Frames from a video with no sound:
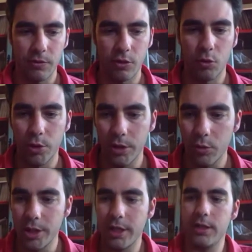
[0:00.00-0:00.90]
So
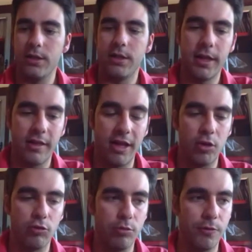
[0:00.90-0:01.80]
we, as I
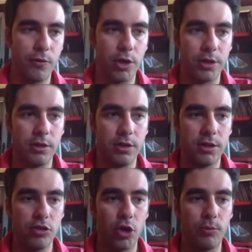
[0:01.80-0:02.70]
told you before,
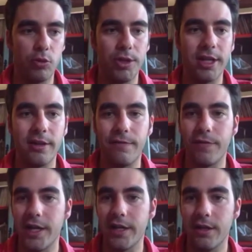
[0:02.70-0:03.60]
the job to
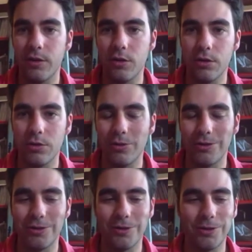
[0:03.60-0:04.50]
identify
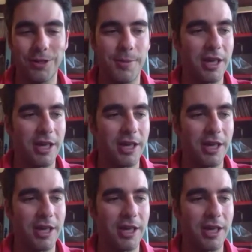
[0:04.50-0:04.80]
the